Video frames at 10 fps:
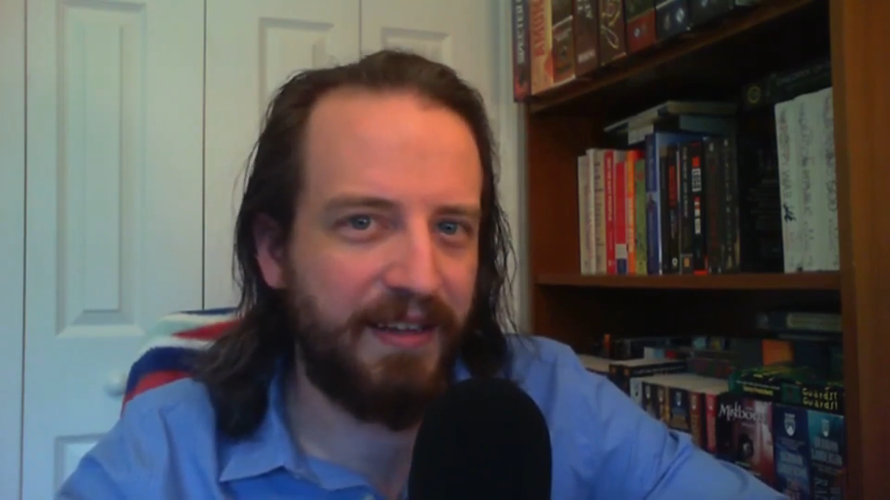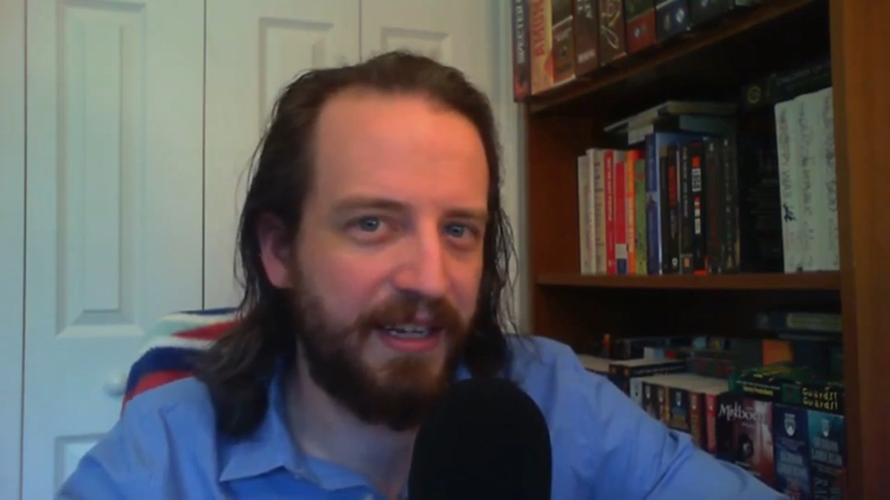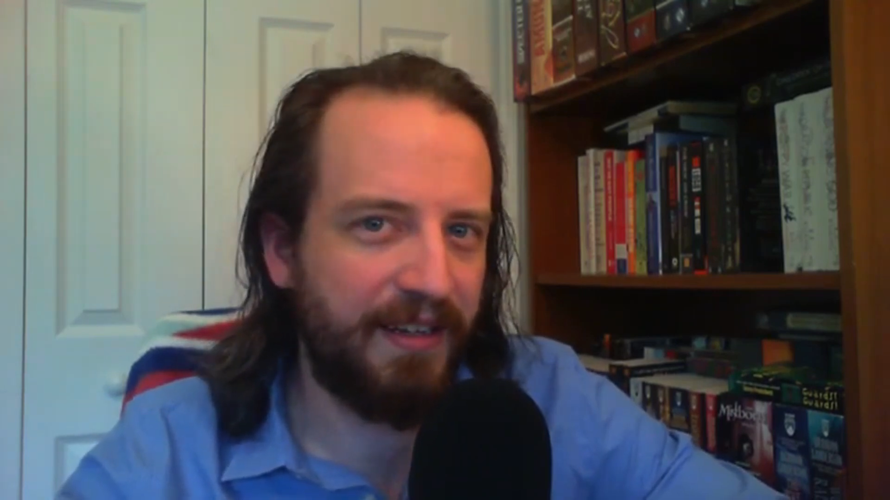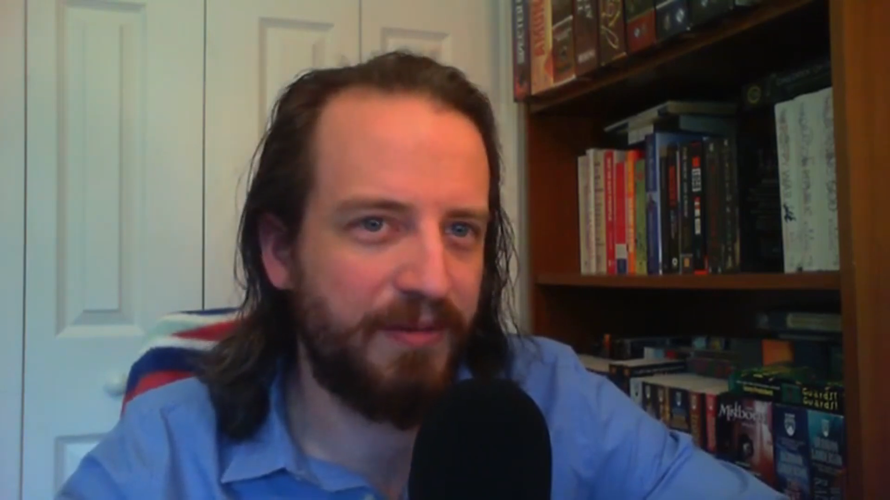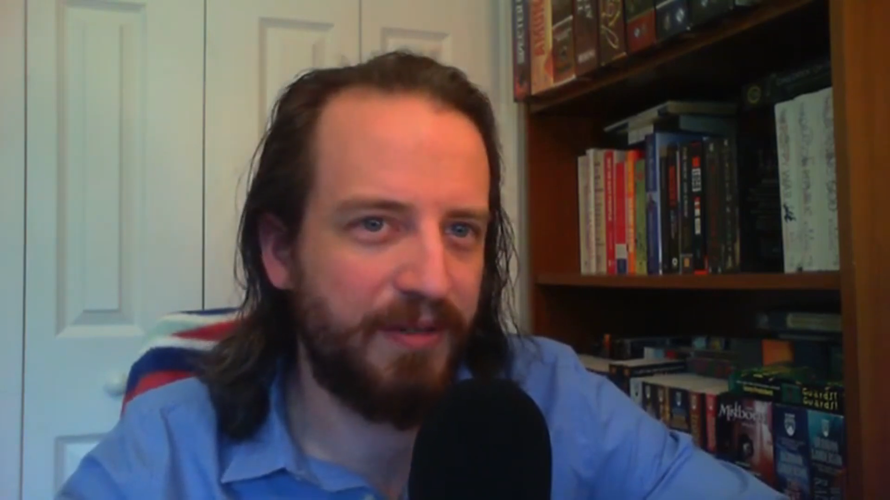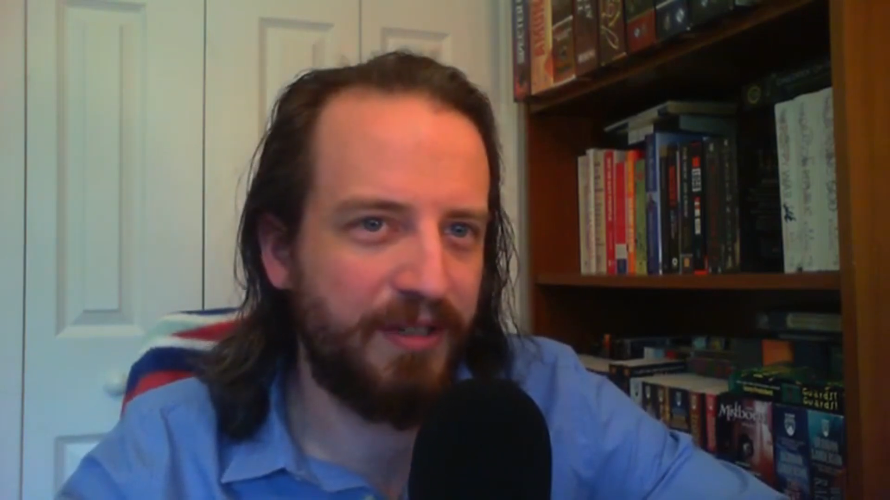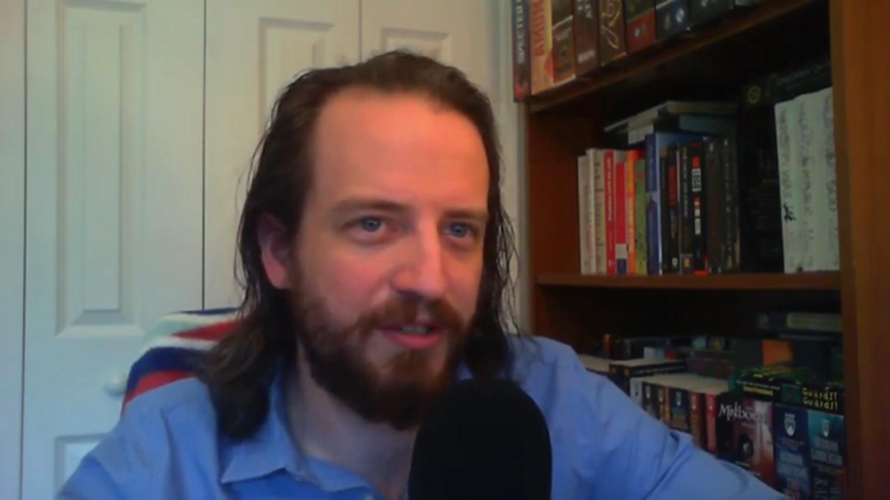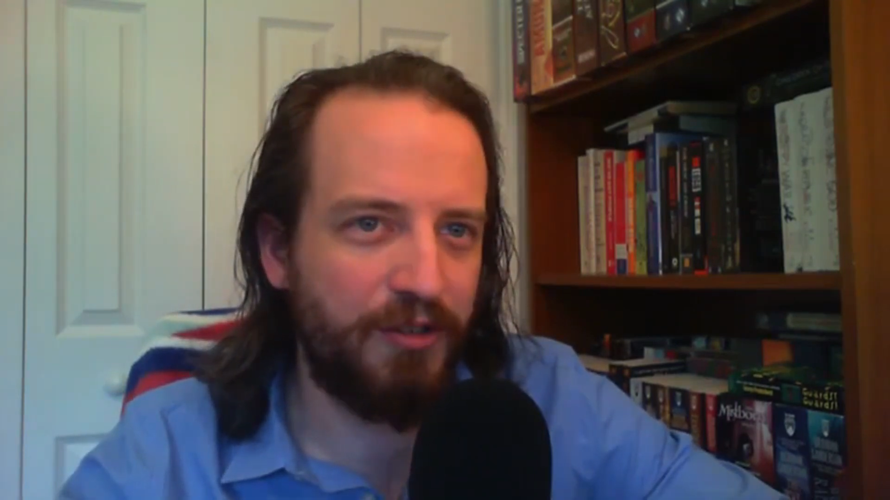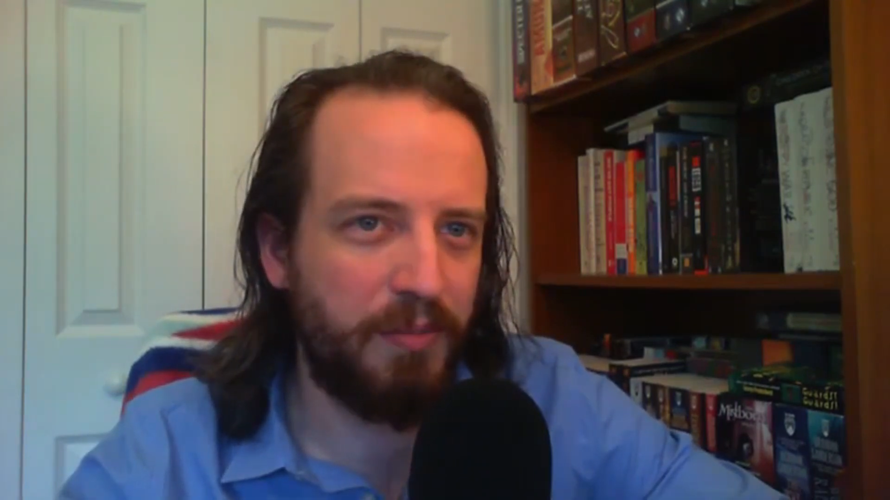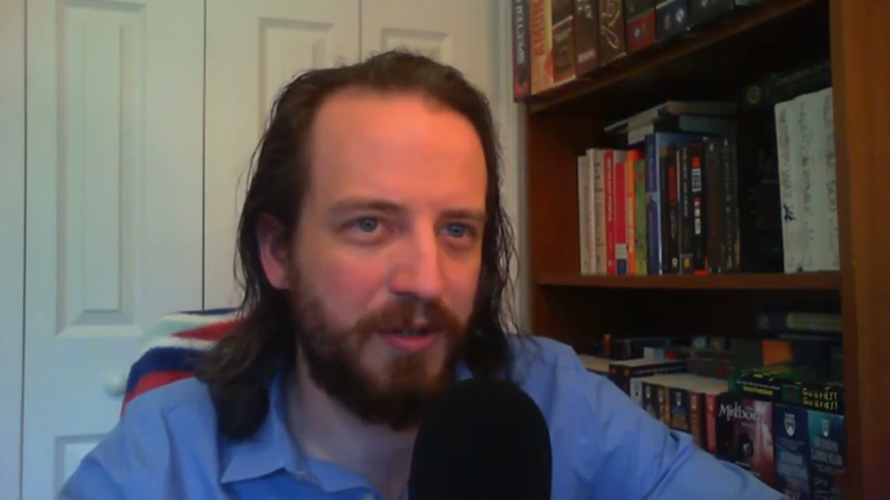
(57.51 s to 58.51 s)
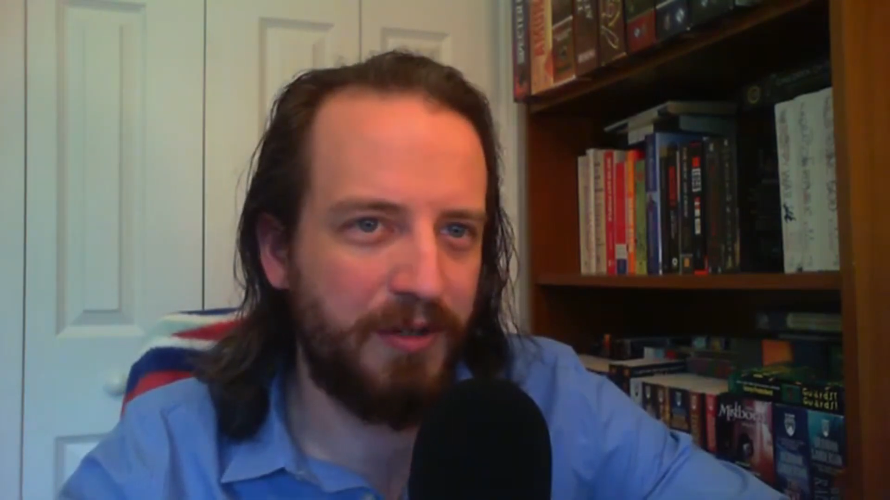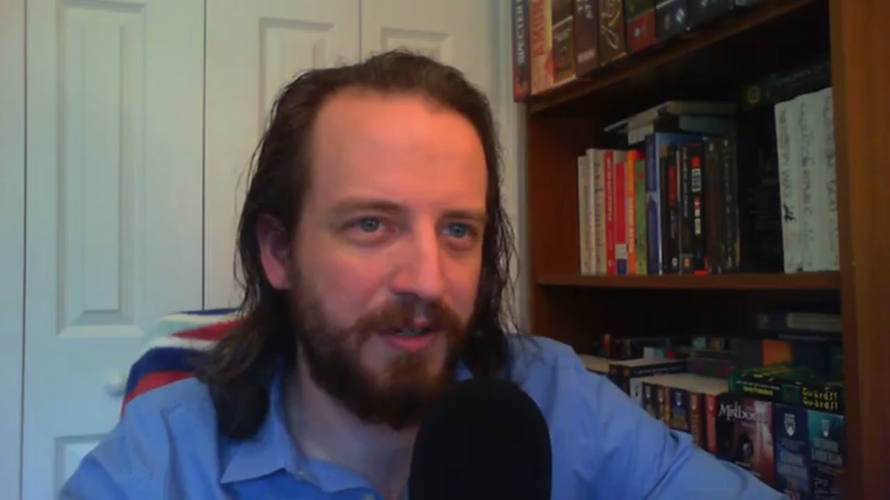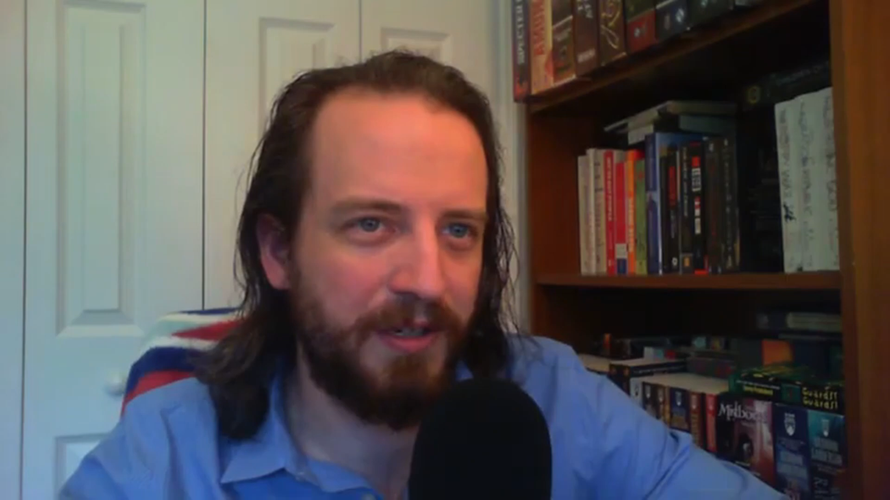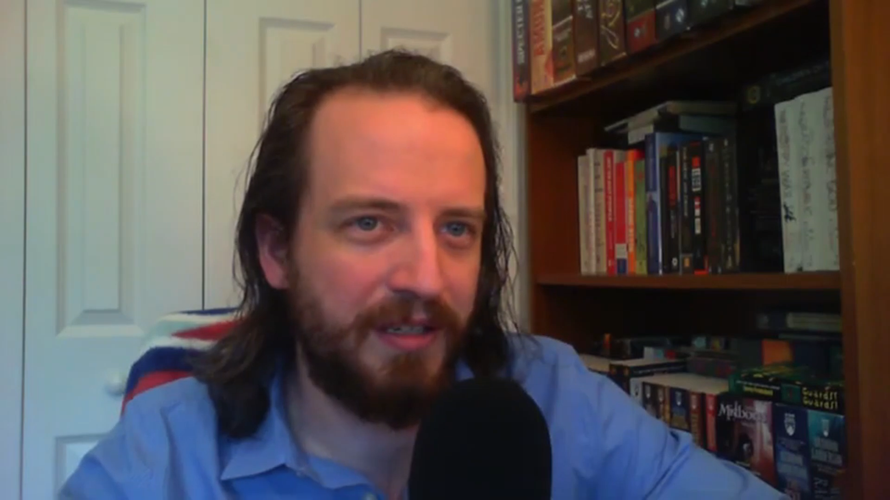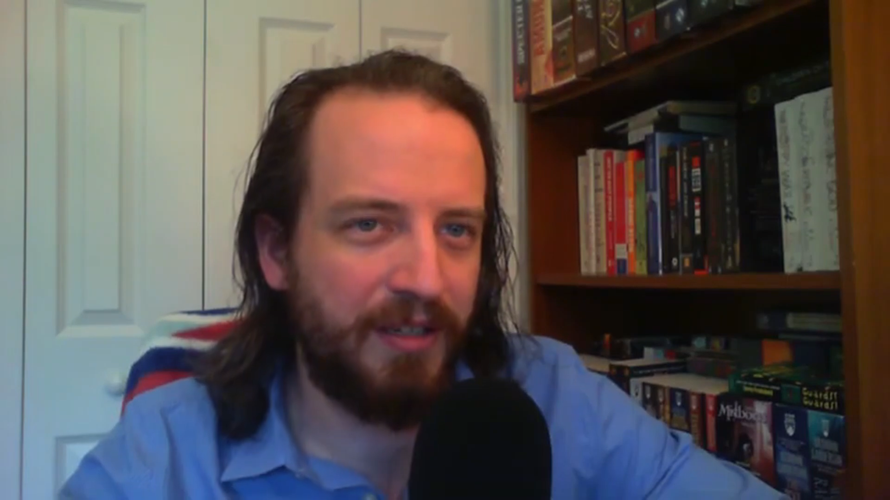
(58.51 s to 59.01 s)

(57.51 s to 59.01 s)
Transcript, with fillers: like a super